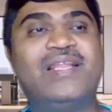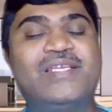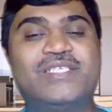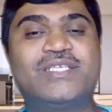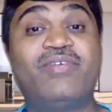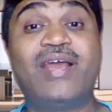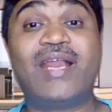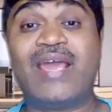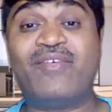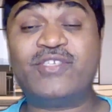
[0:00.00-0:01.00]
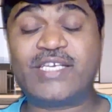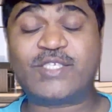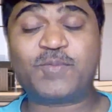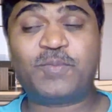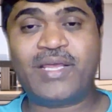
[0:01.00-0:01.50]
playlist where I was
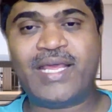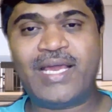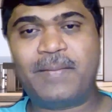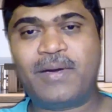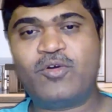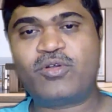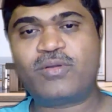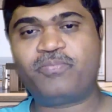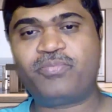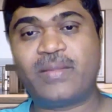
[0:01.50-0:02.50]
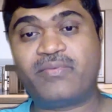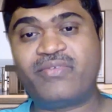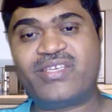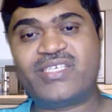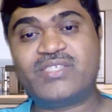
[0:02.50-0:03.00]
explaining about
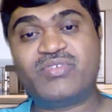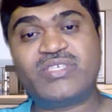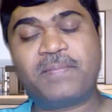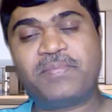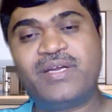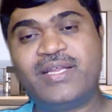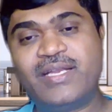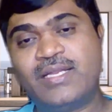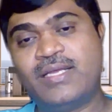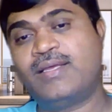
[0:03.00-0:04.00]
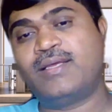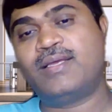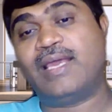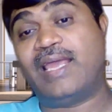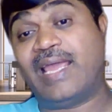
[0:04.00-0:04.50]
some questions which appeared in
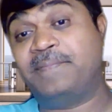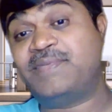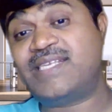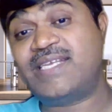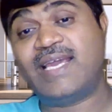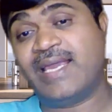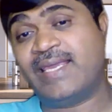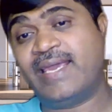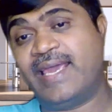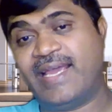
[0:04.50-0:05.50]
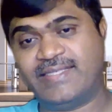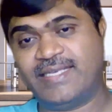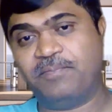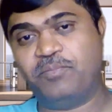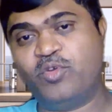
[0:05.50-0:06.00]
MCIA
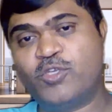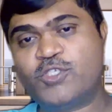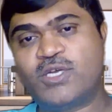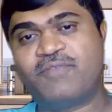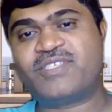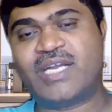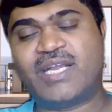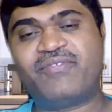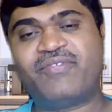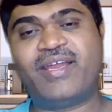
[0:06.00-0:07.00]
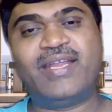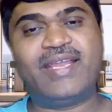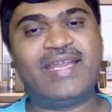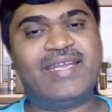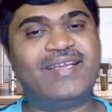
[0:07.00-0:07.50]
exam, Mulesoft
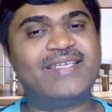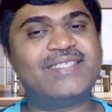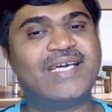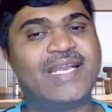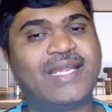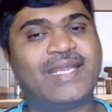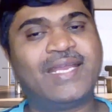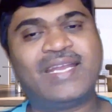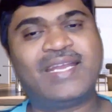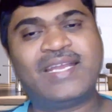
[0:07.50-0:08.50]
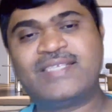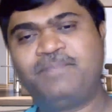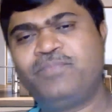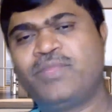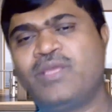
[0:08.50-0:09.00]
Certified Integration Architect
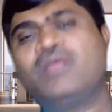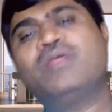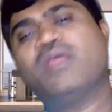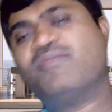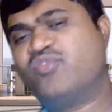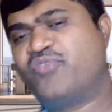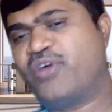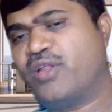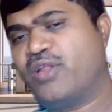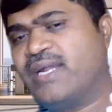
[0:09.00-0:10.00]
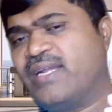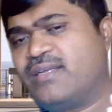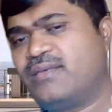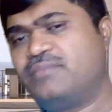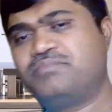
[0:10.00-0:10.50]
exam. If you follow
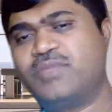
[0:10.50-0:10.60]
that,